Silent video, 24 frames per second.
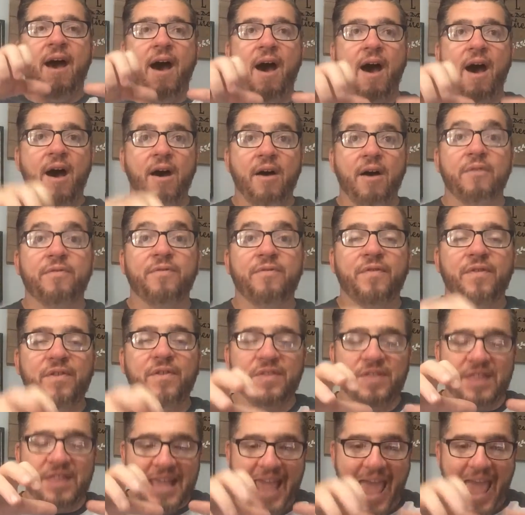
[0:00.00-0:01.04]

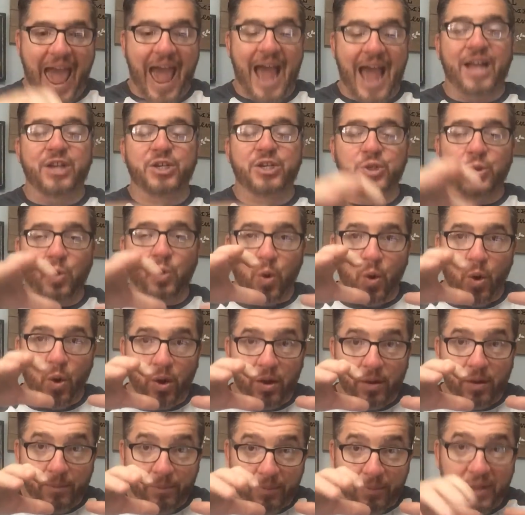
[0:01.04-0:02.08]
of the
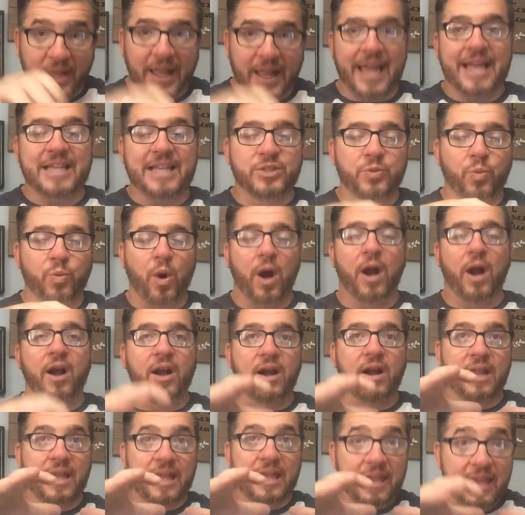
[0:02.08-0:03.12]
actual place
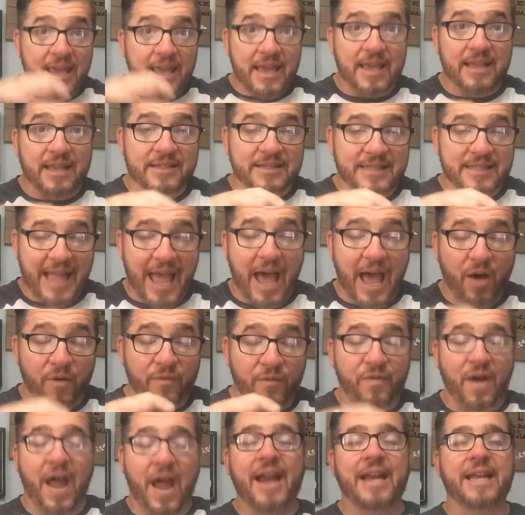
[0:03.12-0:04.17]
where he is now
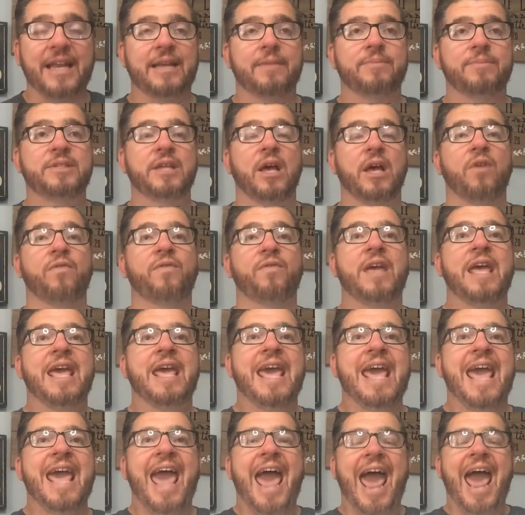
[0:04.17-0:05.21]
finding himself.
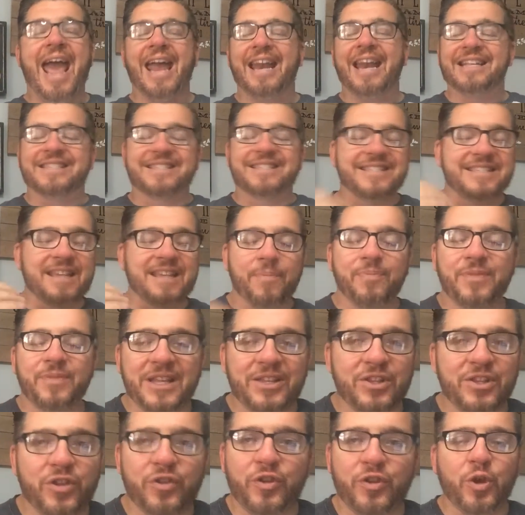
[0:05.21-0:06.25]
And it's
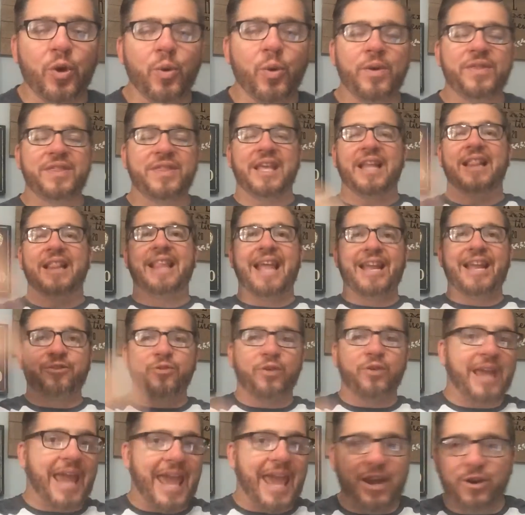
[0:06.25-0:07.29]
something to do with the
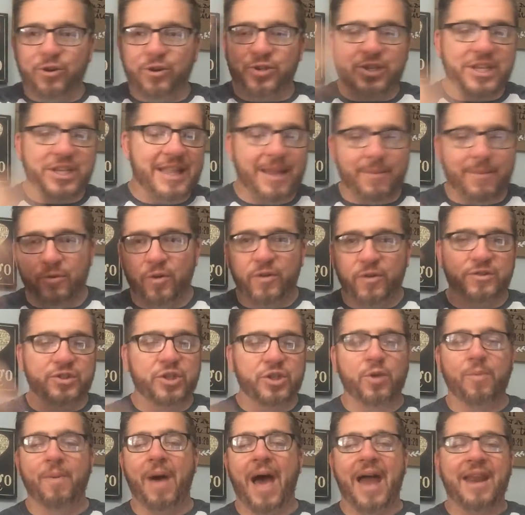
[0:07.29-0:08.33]
electric energy that moves
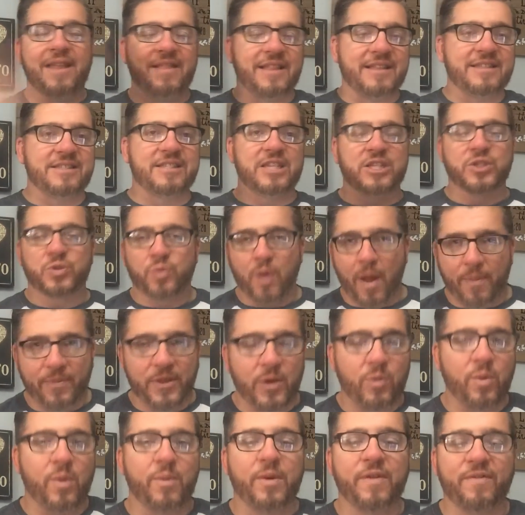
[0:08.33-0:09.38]
through your body that's
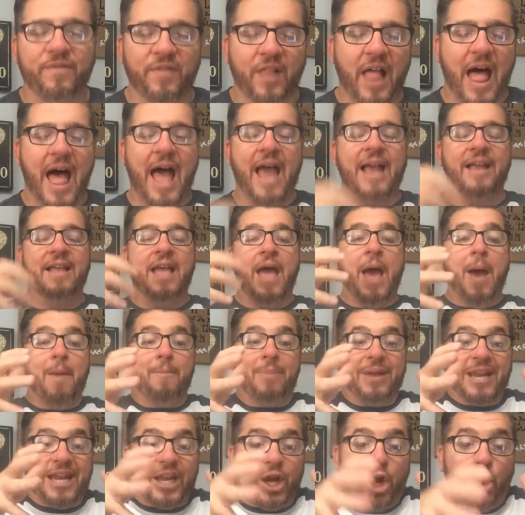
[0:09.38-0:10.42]
disrupted when we fly,
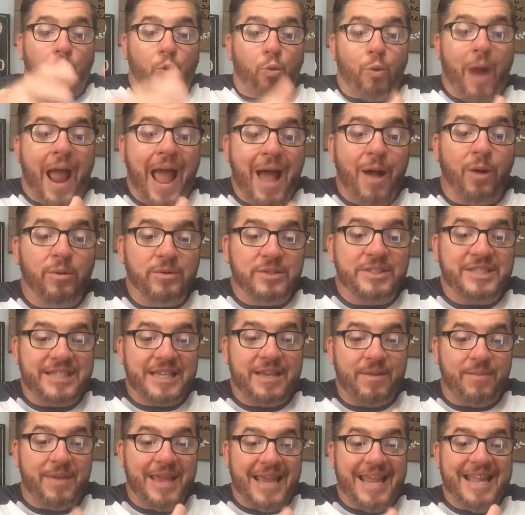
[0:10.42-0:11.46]
but it grounds
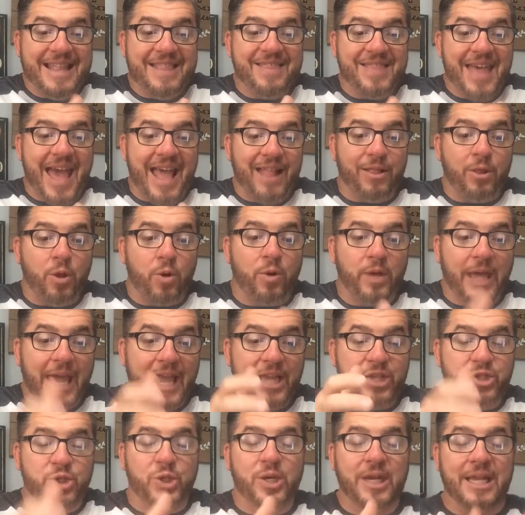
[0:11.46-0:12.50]
him in that
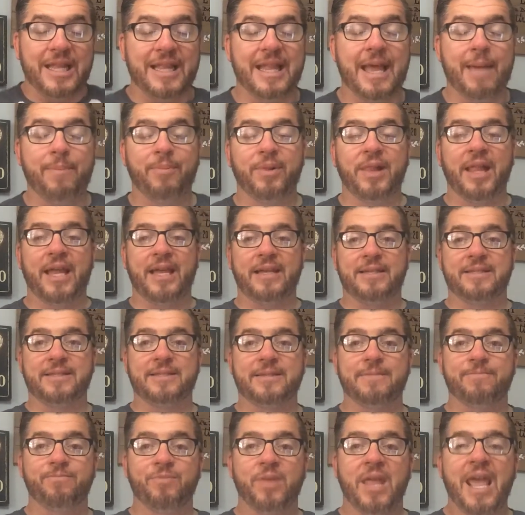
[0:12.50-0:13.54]
location, in that
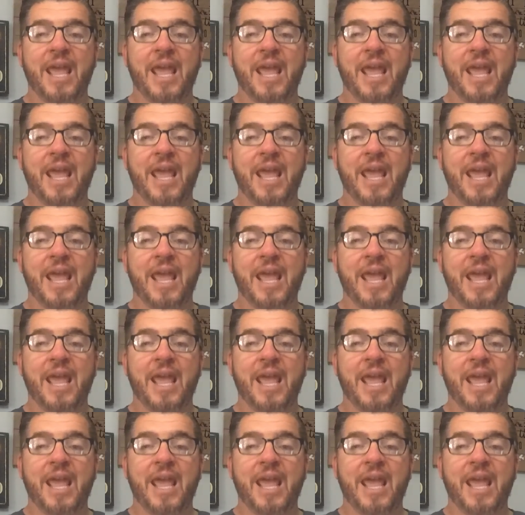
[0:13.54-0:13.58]
place.